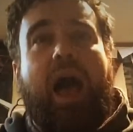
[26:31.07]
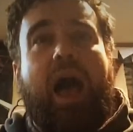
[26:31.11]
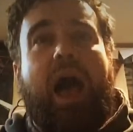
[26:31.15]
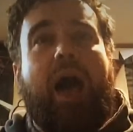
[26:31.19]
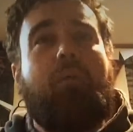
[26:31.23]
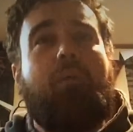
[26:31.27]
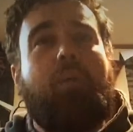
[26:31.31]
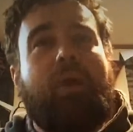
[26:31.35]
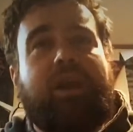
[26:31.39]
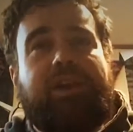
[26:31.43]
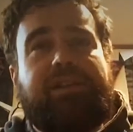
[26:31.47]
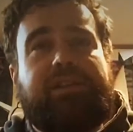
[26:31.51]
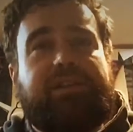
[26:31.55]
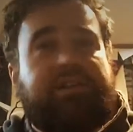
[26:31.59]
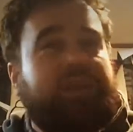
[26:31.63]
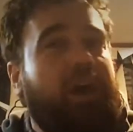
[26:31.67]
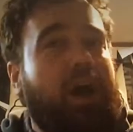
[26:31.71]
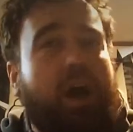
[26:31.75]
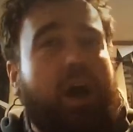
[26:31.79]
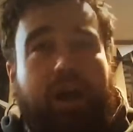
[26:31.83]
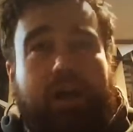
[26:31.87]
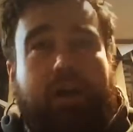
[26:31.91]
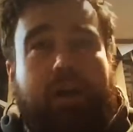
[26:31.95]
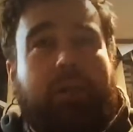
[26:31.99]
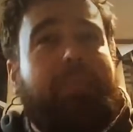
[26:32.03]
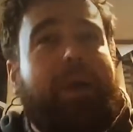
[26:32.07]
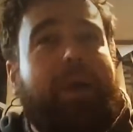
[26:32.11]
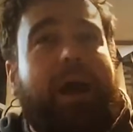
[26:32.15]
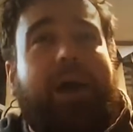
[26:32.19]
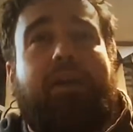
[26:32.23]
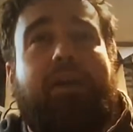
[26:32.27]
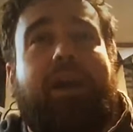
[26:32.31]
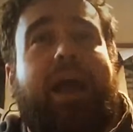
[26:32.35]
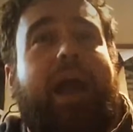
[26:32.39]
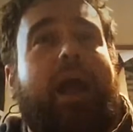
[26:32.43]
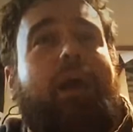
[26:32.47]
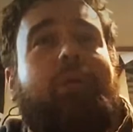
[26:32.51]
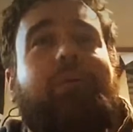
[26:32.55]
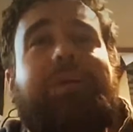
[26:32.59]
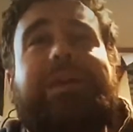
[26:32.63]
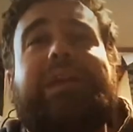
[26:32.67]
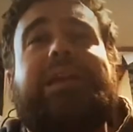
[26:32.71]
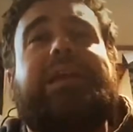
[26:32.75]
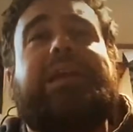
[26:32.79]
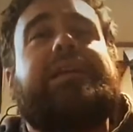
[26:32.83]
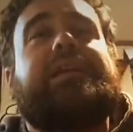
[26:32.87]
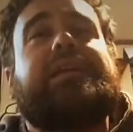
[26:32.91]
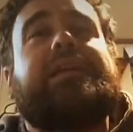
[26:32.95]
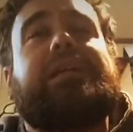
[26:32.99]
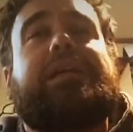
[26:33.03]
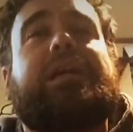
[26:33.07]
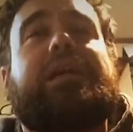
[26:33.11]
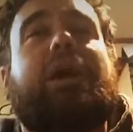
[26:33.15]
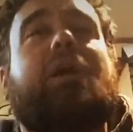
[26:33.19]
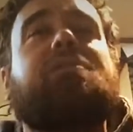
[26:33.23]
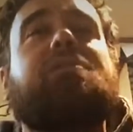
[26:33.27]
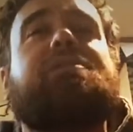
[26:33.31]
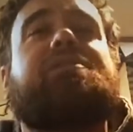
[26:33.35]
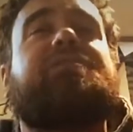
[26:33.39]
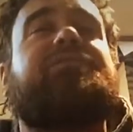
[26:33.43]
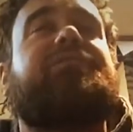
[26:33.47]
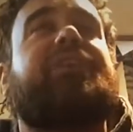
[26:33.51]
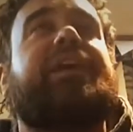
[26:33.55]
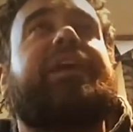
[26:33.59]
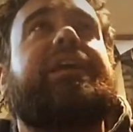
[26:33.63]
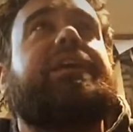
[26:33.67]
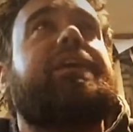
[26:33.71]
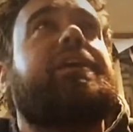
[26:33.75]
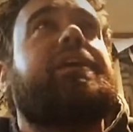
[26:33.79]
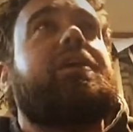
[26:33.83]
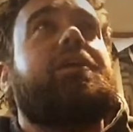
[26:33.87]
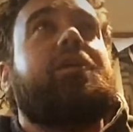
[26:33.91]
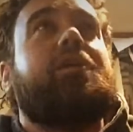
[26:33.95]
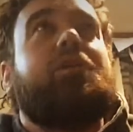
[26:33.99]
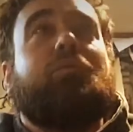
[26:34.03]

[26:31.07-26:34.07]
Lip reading: I want to talk about how we need to cultivate